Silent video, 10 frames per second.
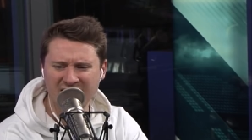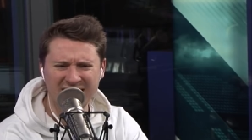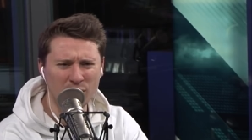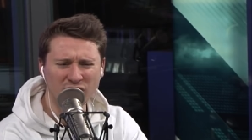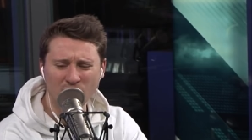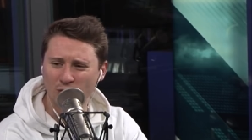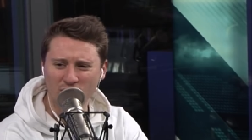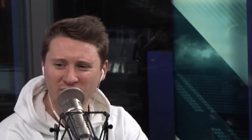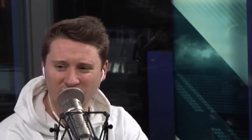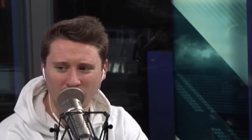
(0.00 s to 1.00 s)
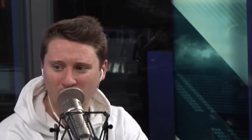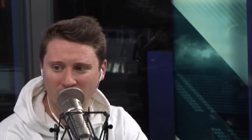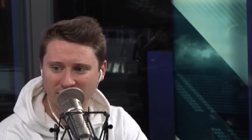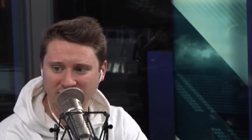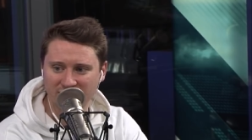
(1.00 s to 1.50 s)
He wasn't moving very well
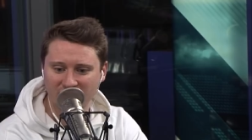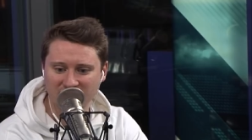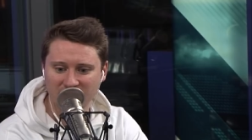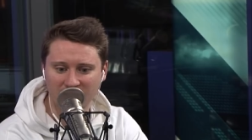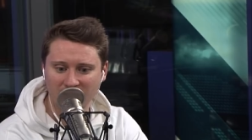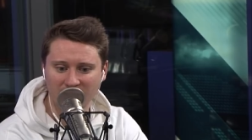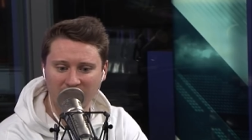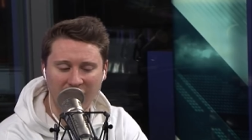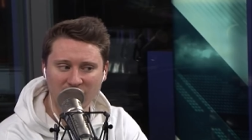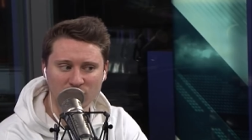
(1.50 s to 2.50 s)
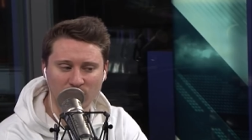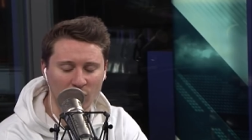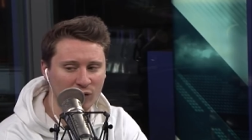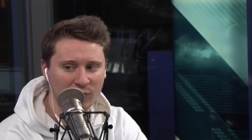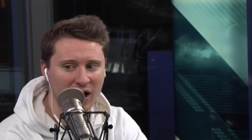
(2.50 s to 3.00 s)
on defense either. Like guys were
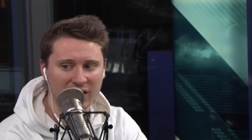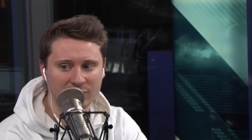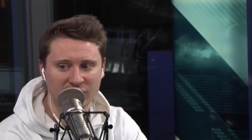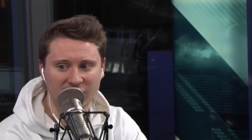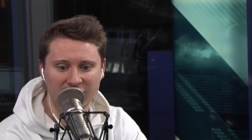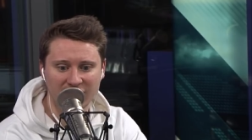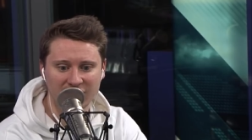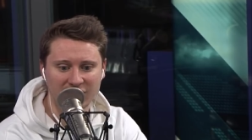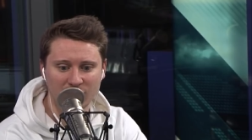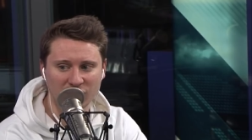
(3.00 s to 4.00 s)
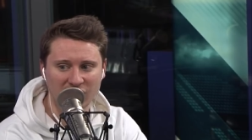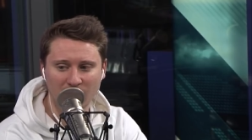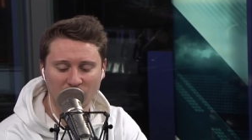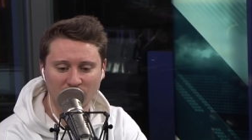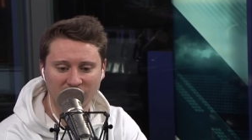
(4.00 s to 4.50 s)
blowing by him tonight. He he wasn't
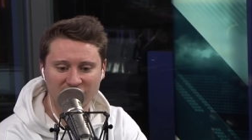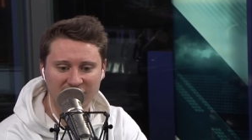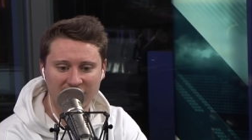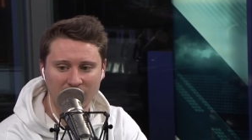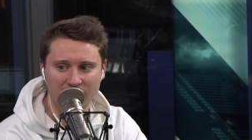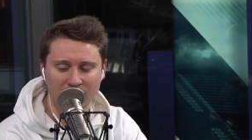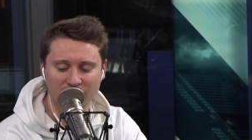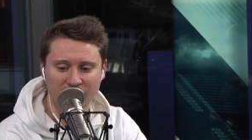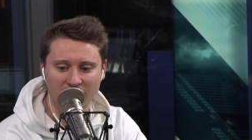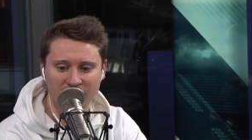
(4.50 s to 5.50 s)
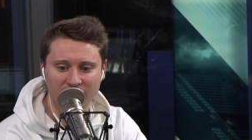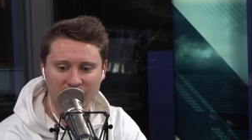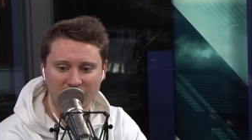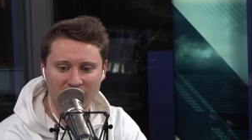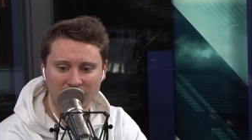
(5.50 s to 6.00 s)
able to really stay in, in front of
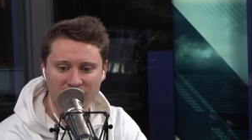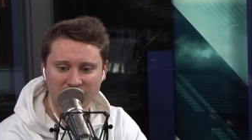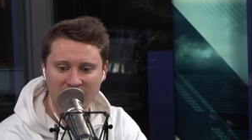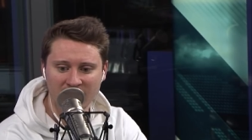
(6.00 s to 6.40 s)
defenders.